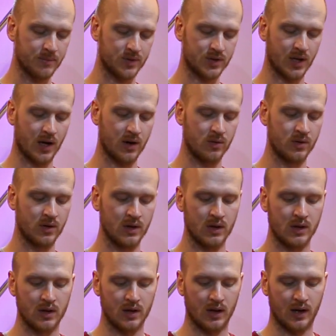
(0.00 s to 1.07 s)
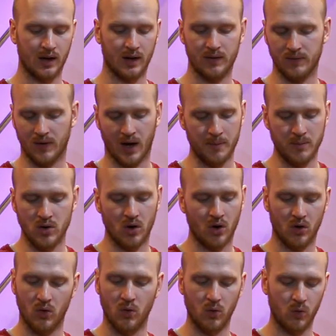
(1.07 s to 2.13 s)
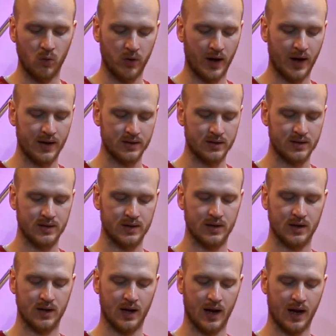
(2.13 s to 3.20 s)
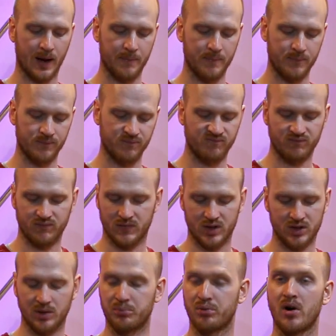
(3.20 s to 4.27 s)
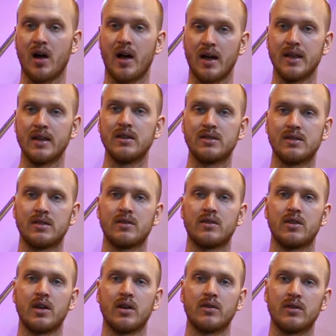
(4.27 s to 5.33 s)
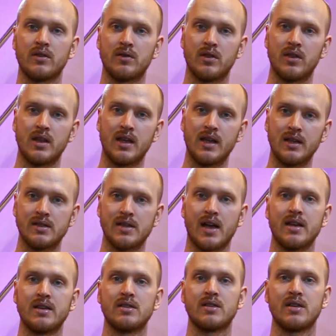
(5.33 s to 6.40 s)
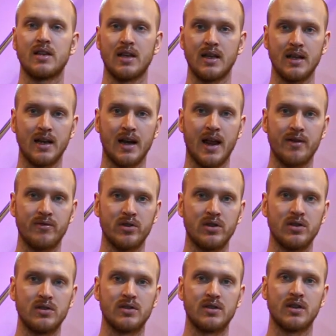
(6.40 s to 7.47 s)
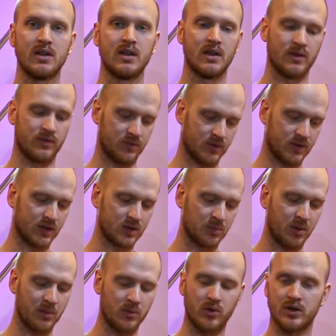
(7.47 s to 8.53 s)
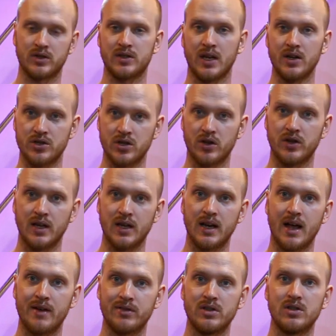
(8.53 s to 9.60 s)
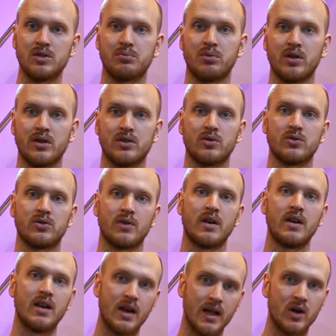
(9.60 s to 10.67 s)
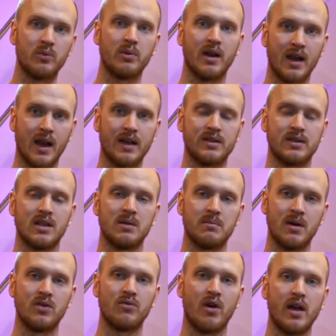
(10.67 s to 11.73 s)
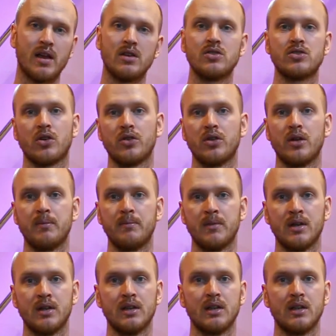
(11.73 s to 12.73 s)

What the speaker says: So I'm not all that surprised that the E10s and the E11s, there's a bit more extension on the E11s, but there's also a little bit less in the mid-range on them.